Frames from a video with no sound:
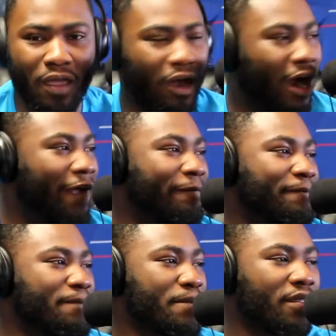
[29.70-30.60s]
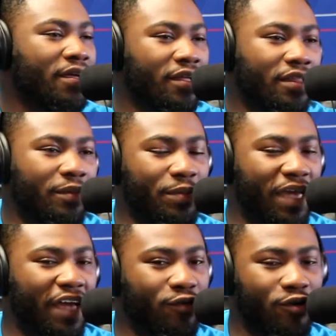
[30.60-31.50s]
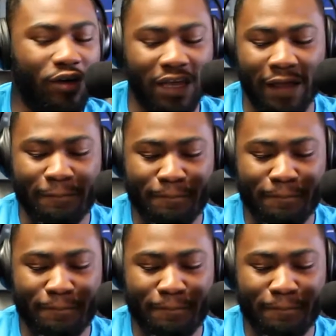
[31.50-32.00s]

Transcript: All right. Let me behave real quick.